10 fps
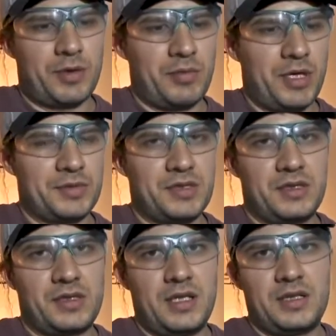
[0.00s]
Soldering
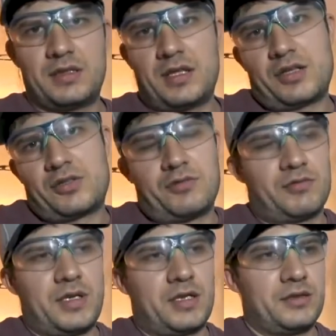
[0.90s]
is allowed by
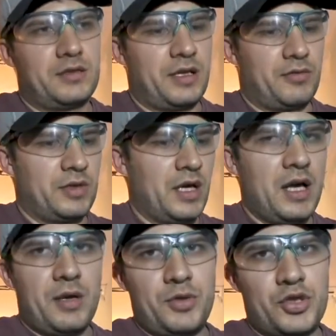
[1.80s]
electrical code,
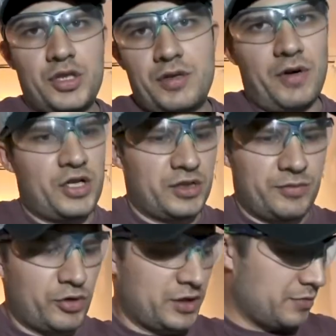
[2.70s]
and that's my personal
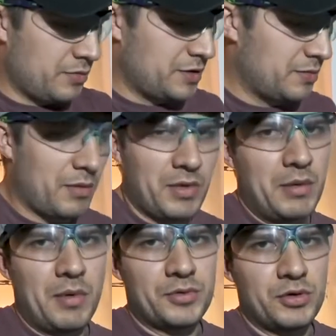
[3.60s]
preference. If you have your
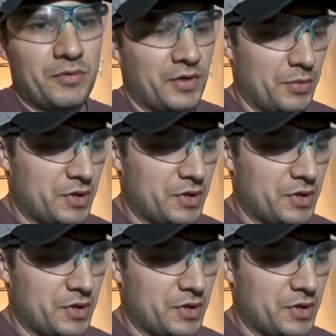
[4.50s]
own, by all